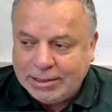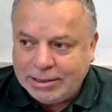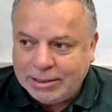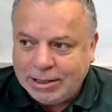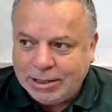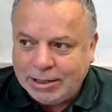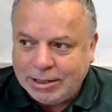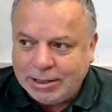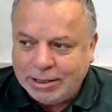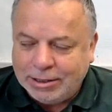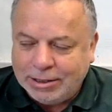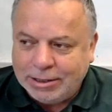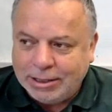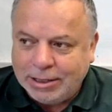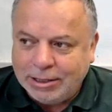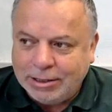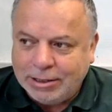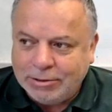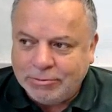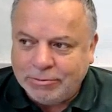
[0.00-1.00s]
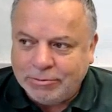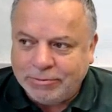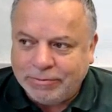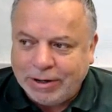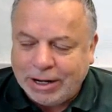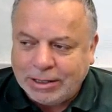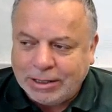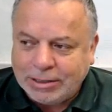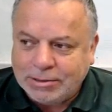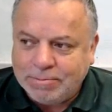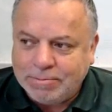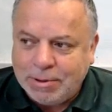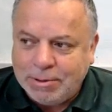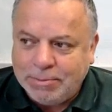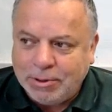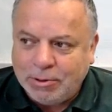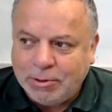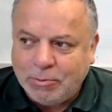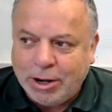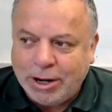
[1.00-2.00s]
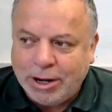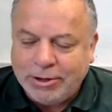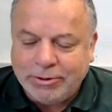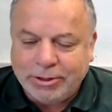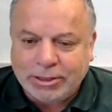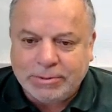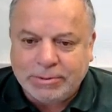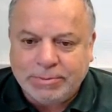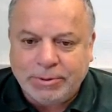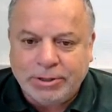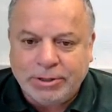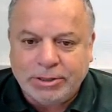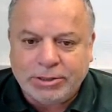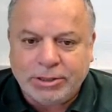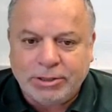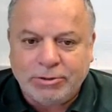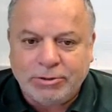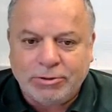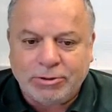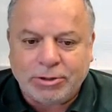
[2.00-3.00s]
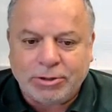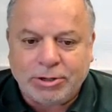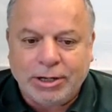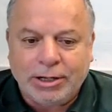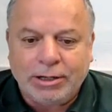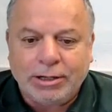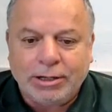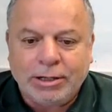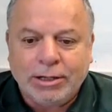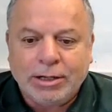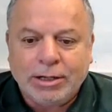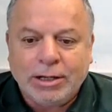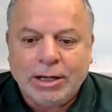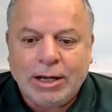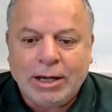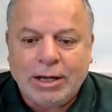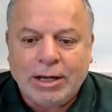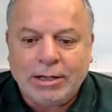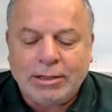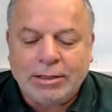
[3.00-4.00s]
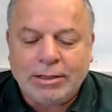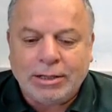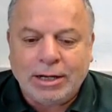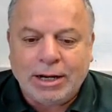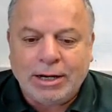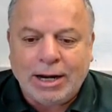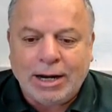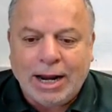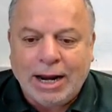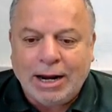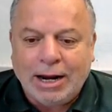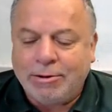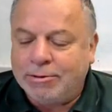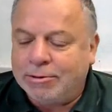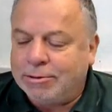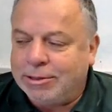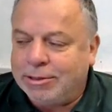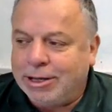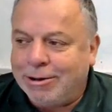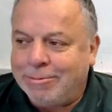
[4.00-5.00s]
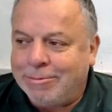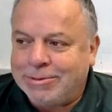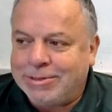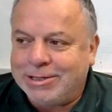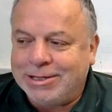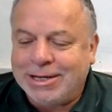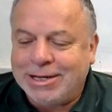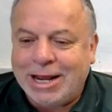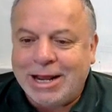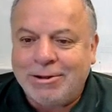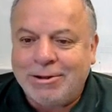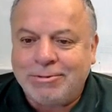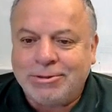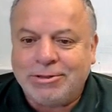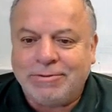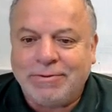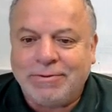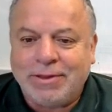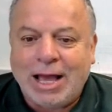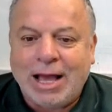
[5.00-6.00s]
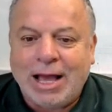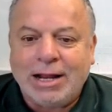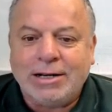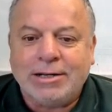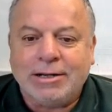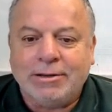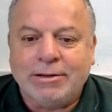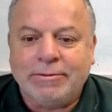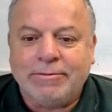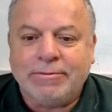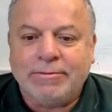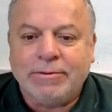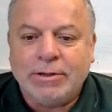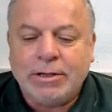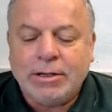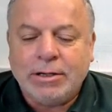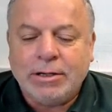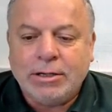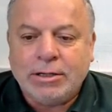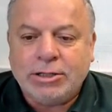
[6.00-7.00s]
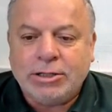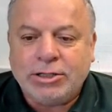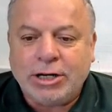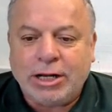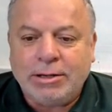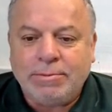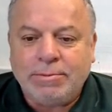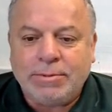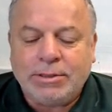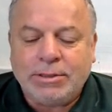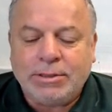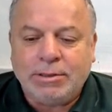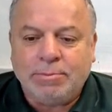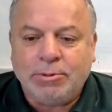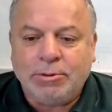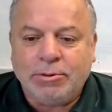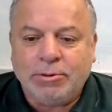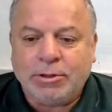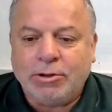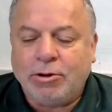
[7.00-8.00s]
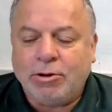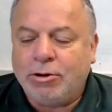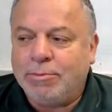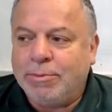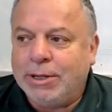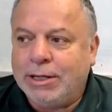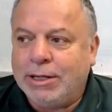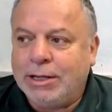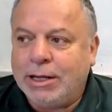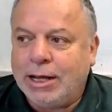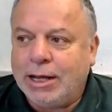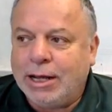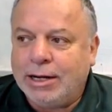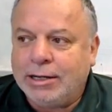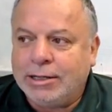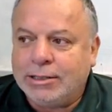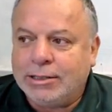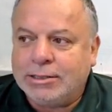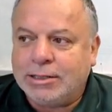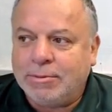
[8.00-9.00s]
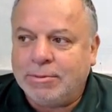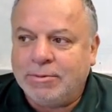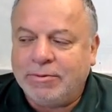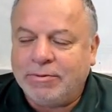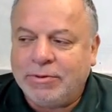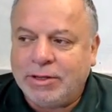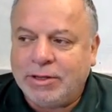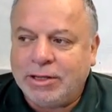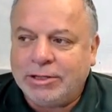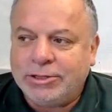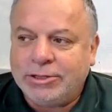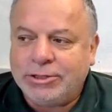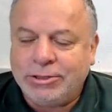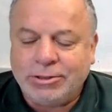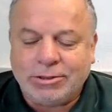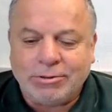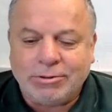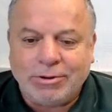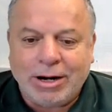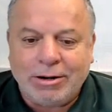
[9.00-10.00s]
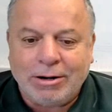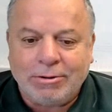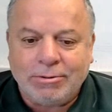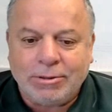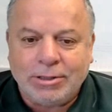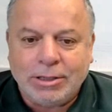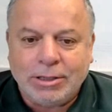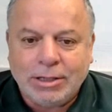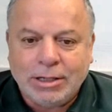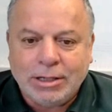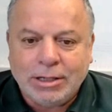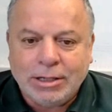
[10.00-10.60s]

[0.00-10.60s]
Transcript: and I think reflects maybe a wider experience in Orkney, and how the ups and downs of that have shaped the blue economy and some of the issues around